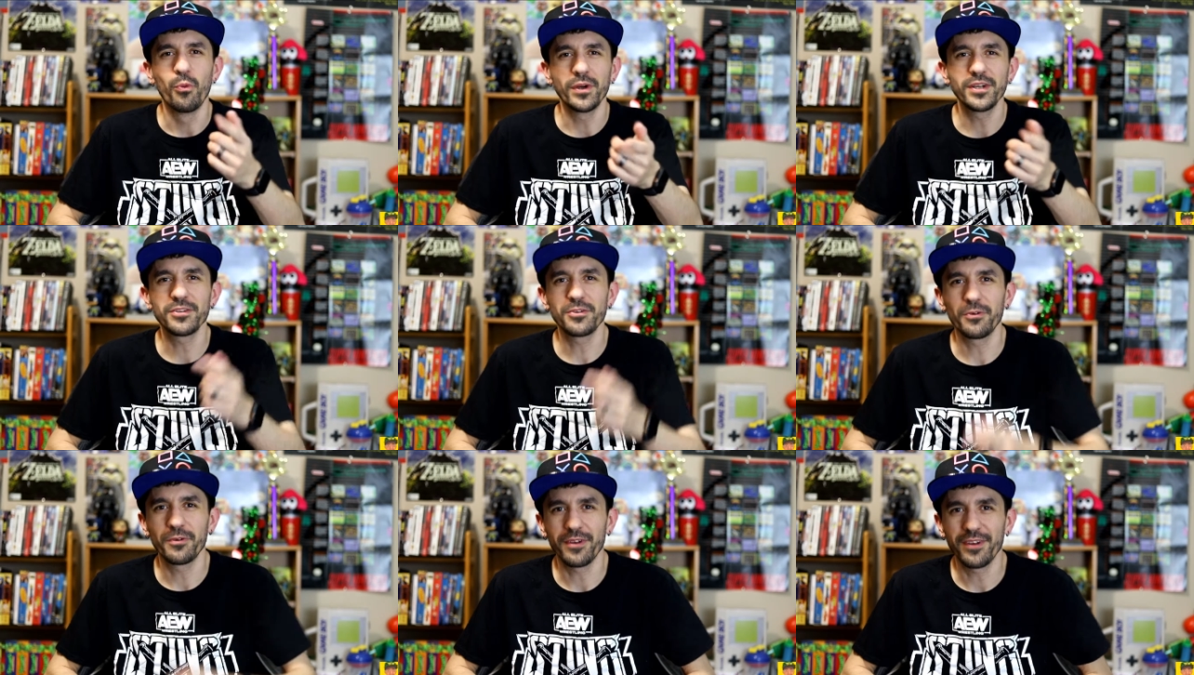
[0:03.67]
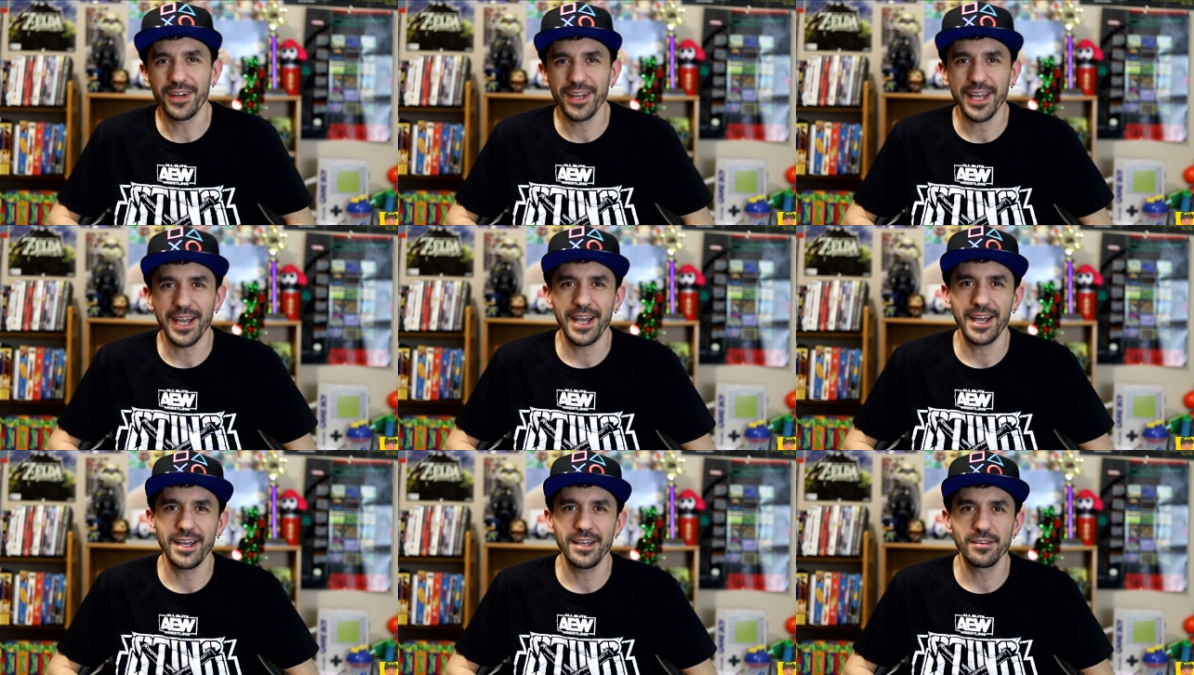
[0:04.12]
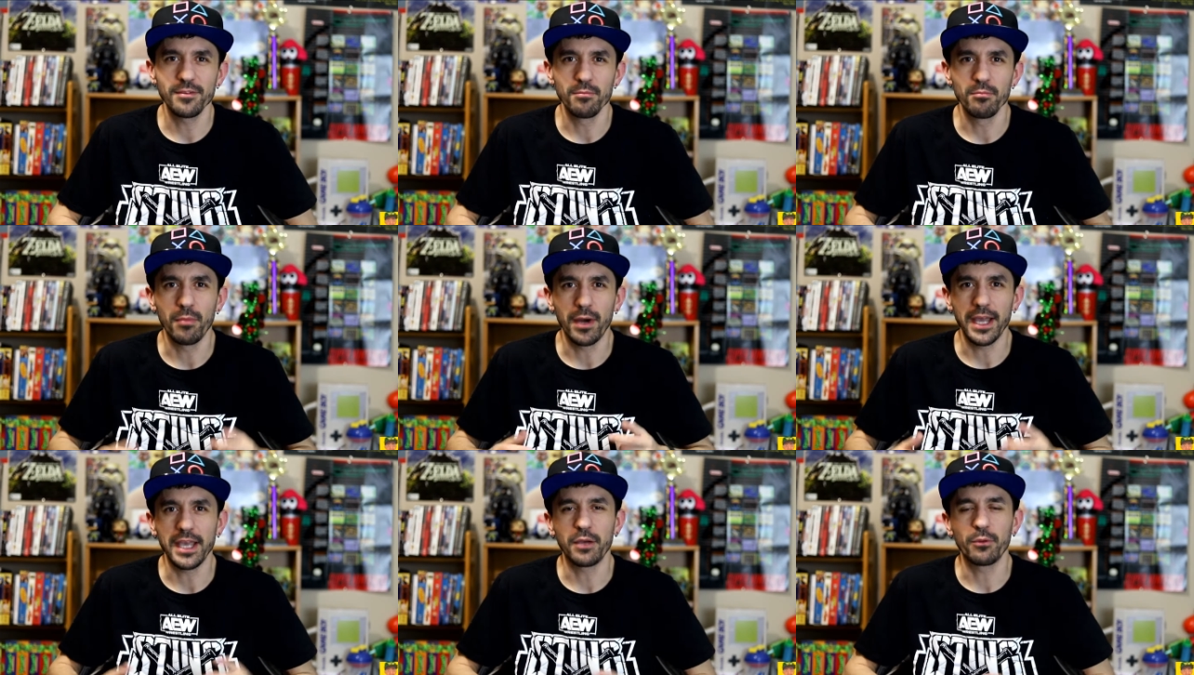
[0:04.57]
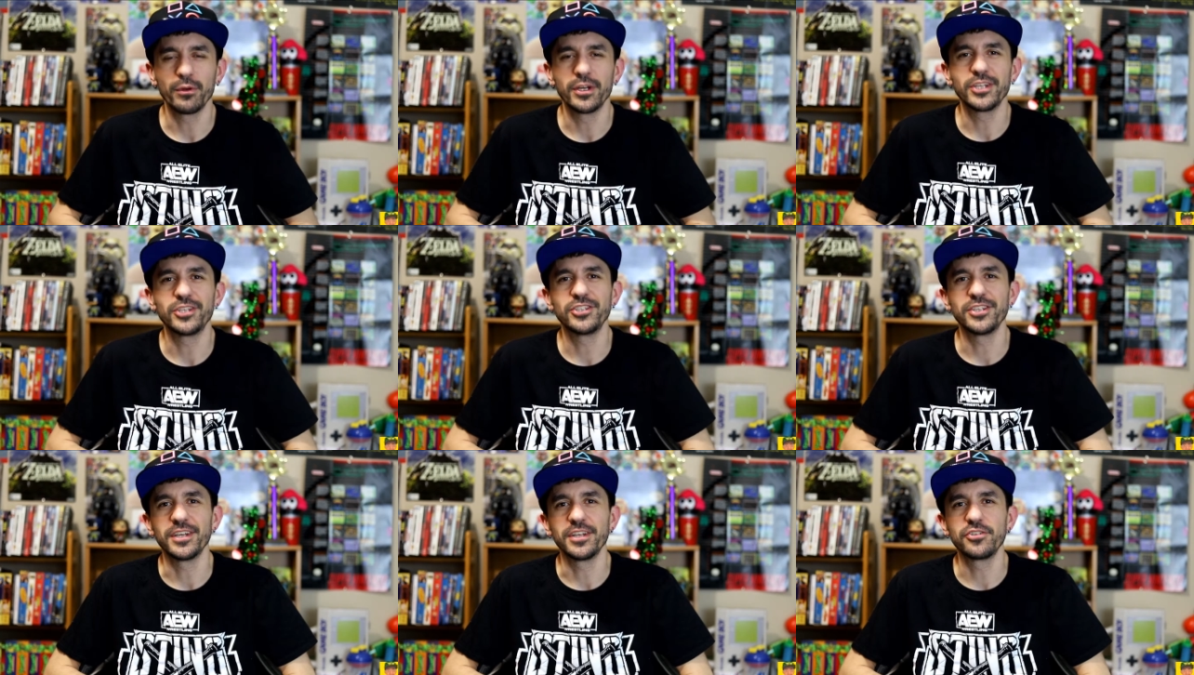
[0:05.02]
What is going on guys? Mike
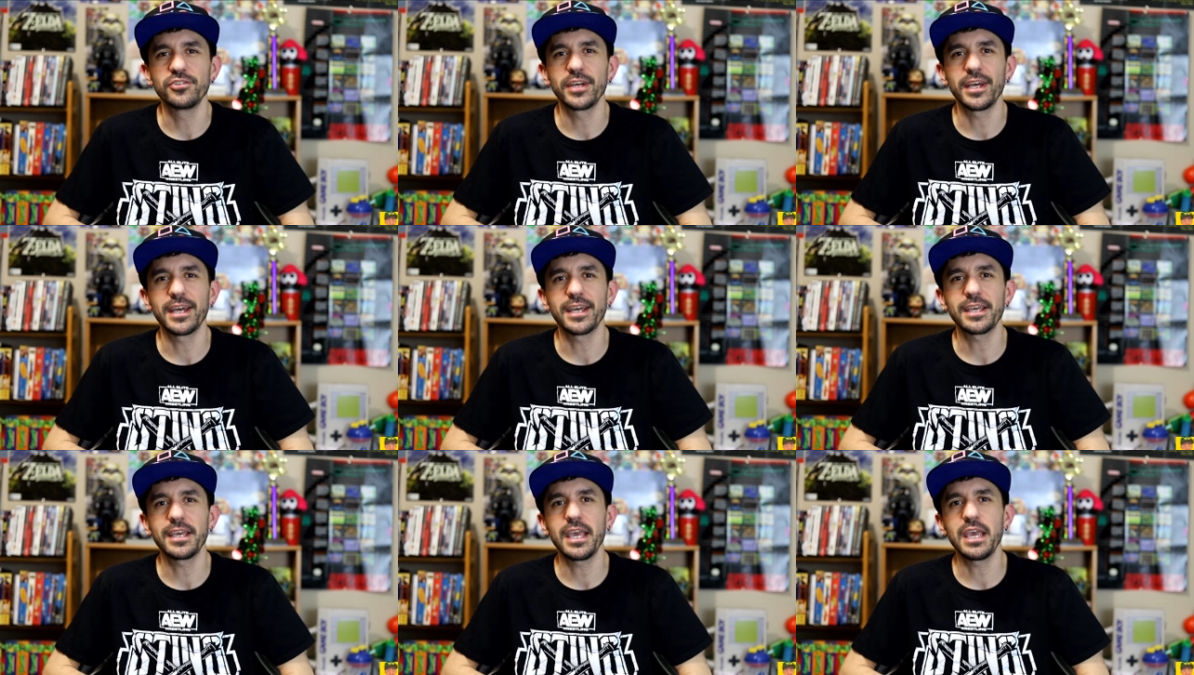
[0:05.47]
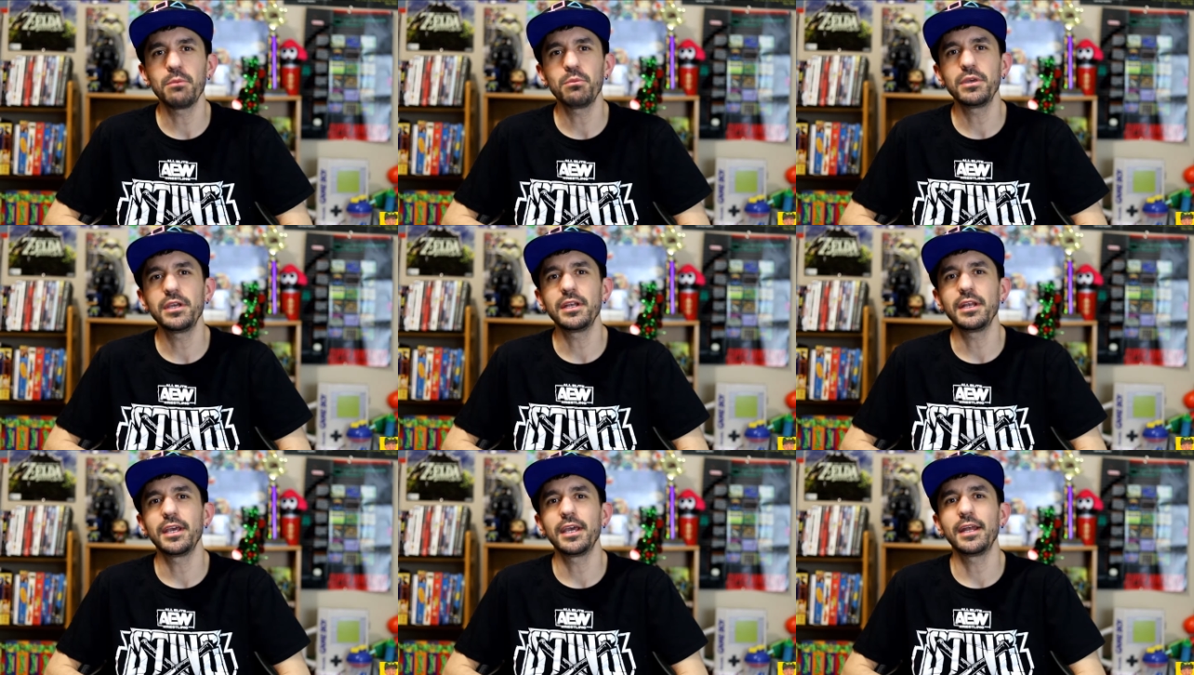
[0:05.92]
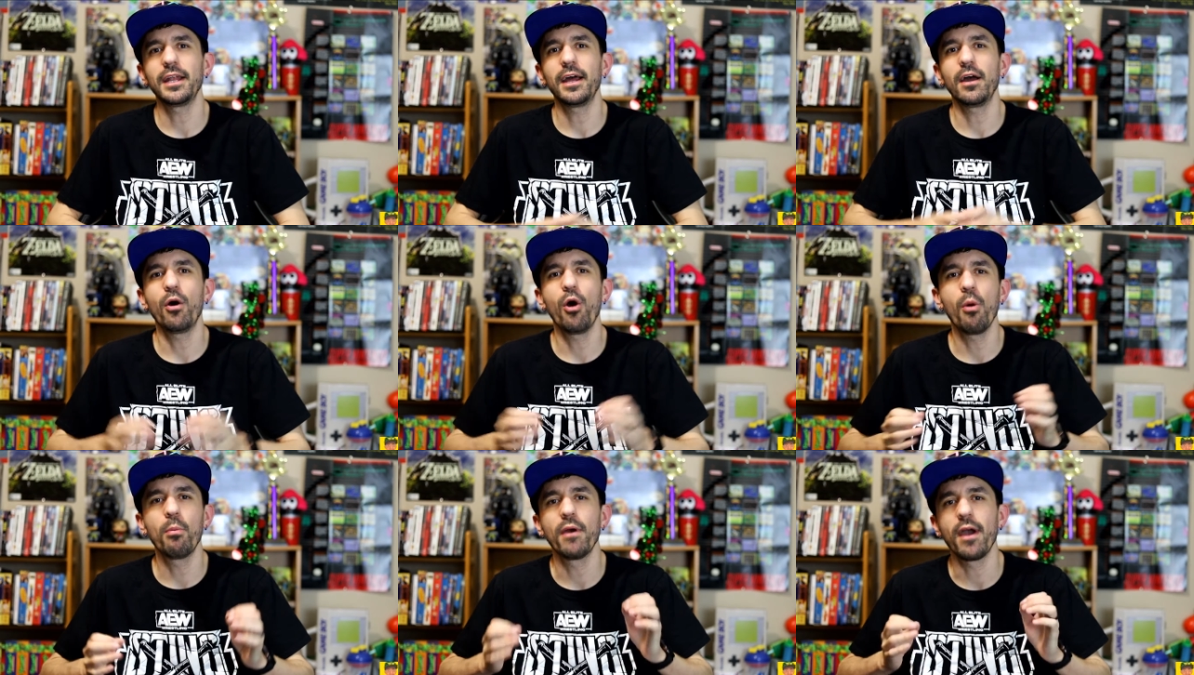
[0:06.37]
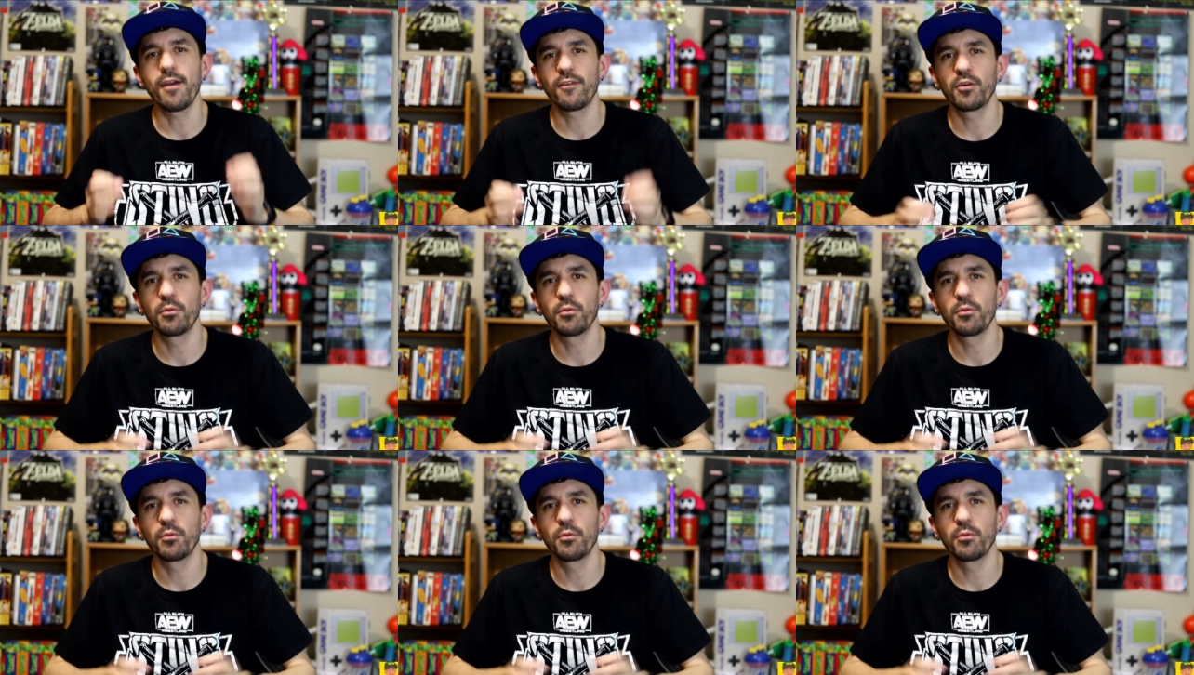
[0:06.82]
with Chit Chat Gaming and I hope